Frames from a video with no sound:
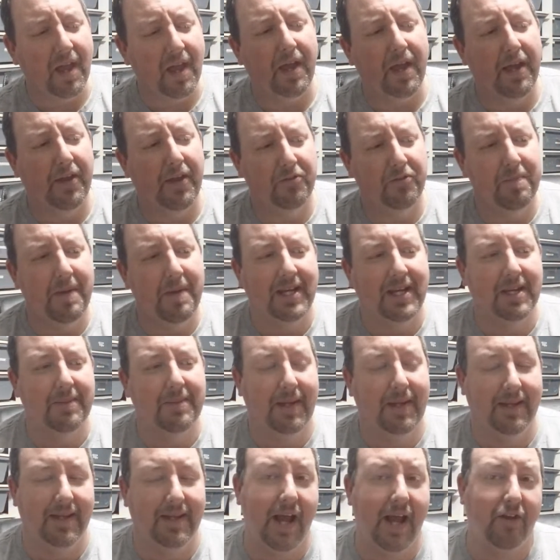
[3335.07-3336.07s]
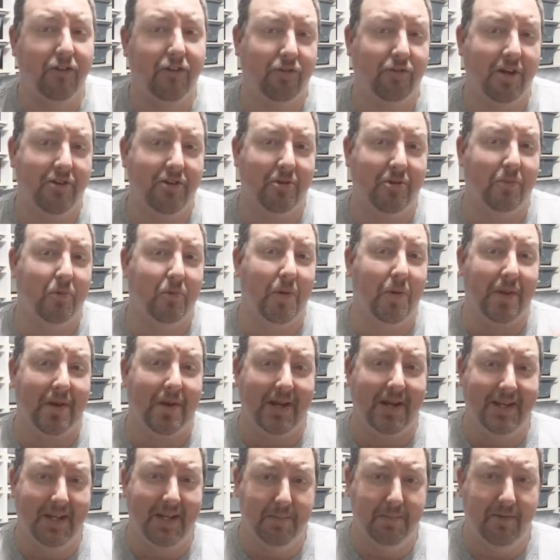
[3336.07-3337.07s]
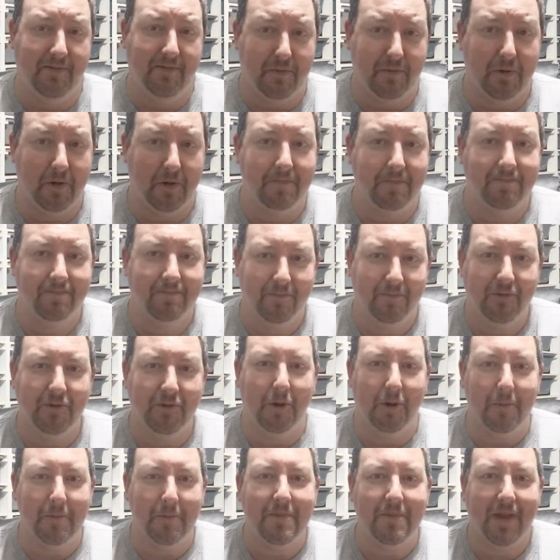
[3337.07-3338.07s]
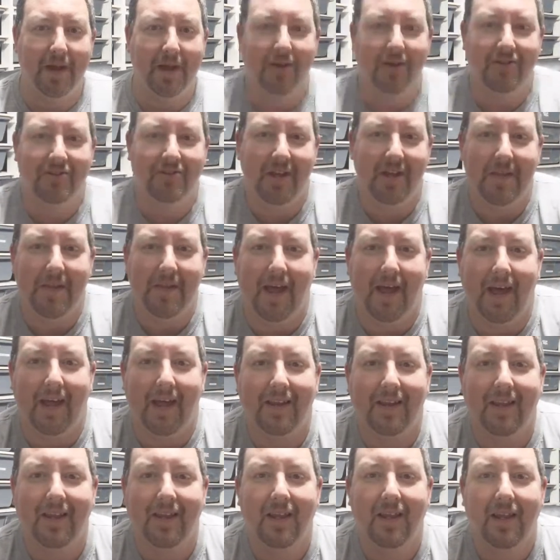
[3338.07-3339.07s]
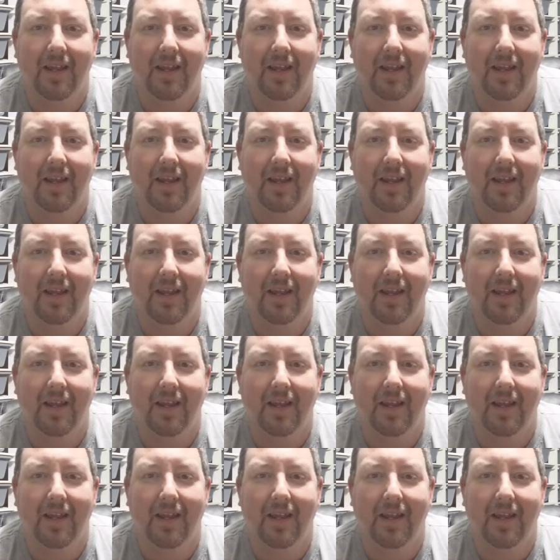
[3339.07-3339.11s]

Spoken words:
is making me like Stranger more than I did before. So I'll say that.